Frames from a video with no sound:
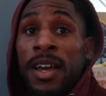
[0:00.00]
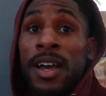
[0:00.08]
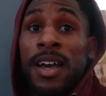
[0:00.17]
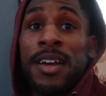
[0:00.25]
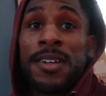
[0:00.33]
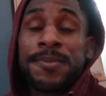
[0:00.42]

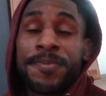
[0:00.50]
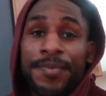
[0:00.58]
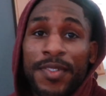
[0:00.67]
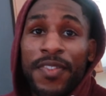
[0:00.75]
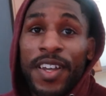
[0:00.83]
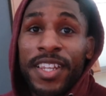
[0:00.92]

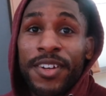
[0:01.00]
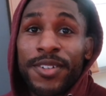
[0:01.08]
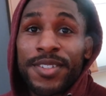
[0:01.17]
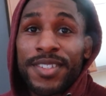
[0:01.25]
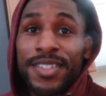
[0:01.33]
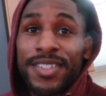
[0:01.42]
Uh, fun
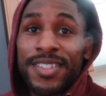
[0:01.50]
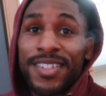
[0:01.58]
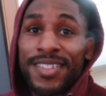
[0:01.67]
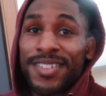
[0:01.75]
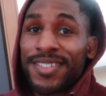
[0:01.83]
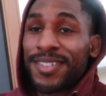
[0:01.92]
little
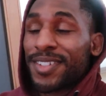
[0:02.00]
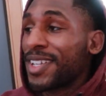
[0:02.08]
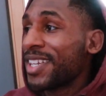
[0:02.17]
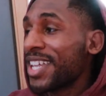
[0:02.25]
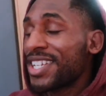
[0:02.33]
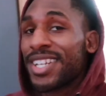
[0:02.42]

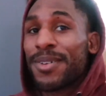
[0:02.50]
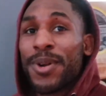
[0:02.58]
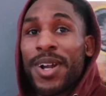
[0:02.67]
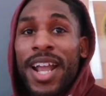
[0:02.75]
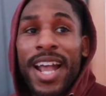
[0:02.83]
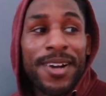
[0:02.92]
conditioning
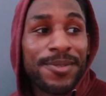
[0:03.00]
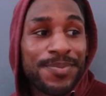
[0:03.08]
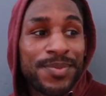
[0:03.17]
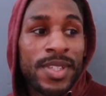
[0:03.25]
workout.